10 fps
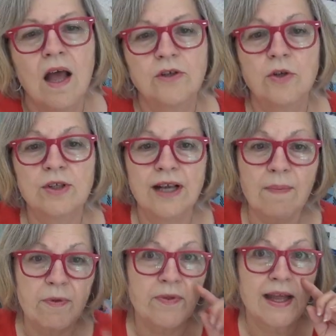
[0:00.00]
So there's a
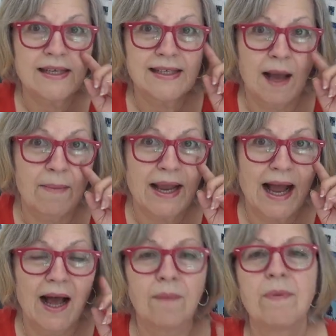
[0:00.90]
couple things coming
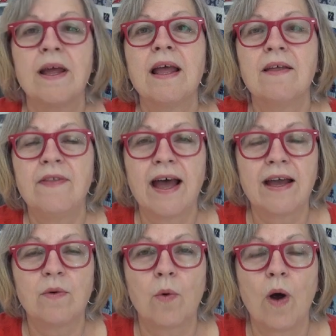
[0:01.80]
up
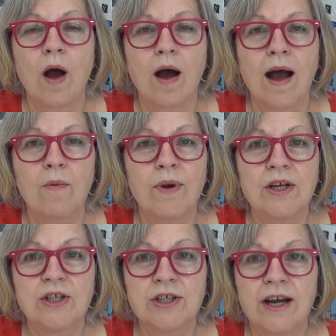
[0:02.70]
that uh, I want
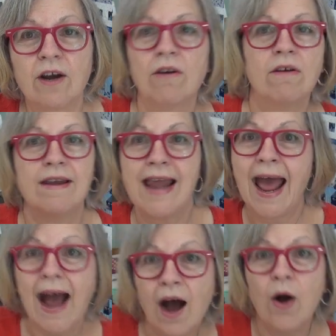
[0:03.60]
to share
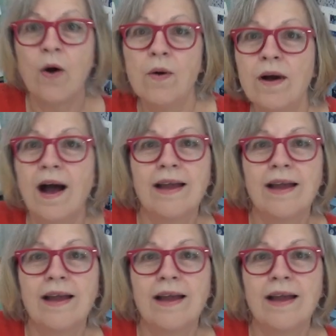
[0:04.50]
now.